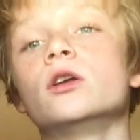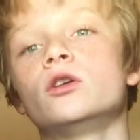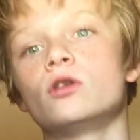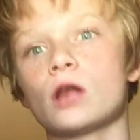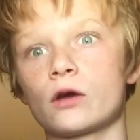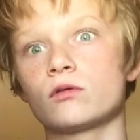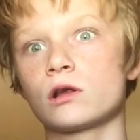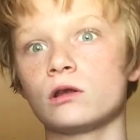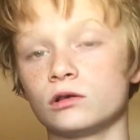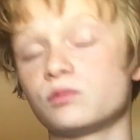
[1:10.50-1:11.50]
you know, like one
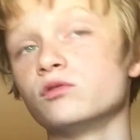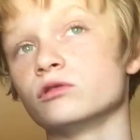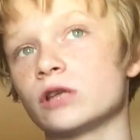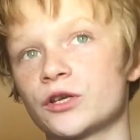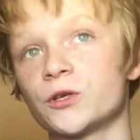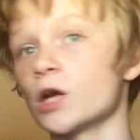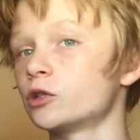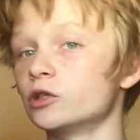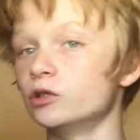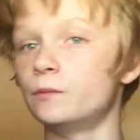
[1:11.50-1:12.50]
of those pools that you go
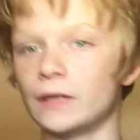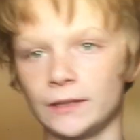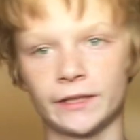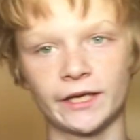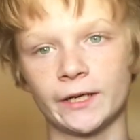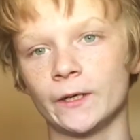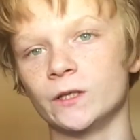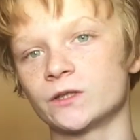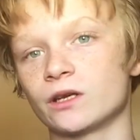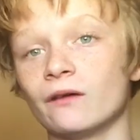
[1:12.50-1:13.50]
to, you pay to get in
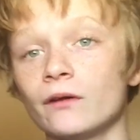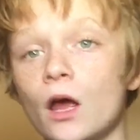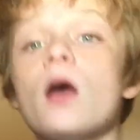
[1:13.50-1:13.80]
and stuff.